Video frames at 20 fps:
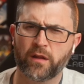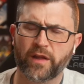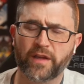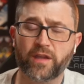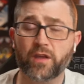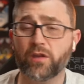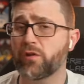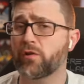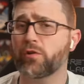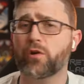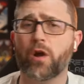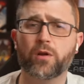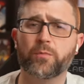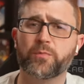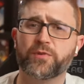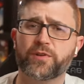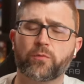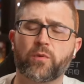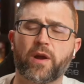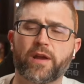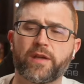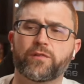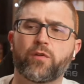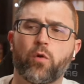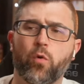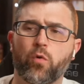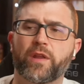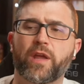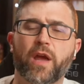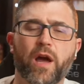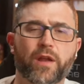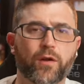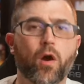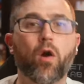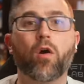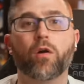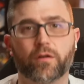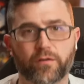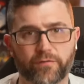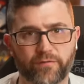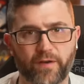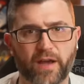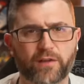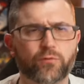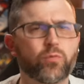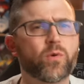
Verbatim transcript: Like, you're 100% right. He's holding on to artifacts,